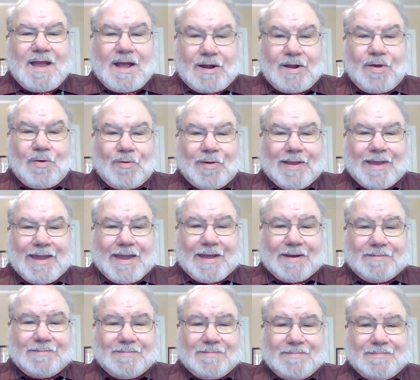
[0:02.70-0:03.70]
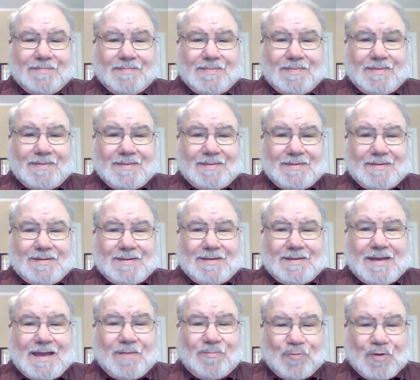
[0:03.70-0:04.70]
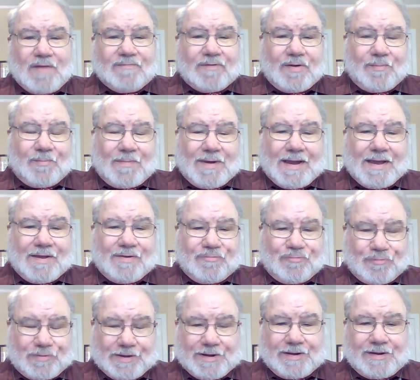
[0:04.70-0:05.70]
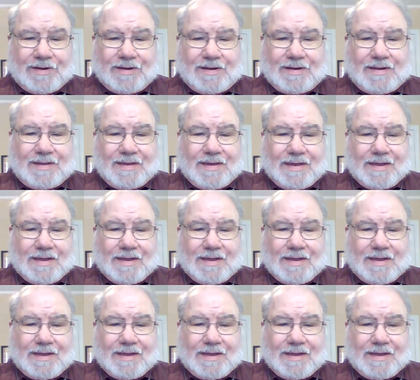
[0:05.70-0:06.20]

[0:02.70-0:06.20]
Hello again. I'm Reverend Mike Written,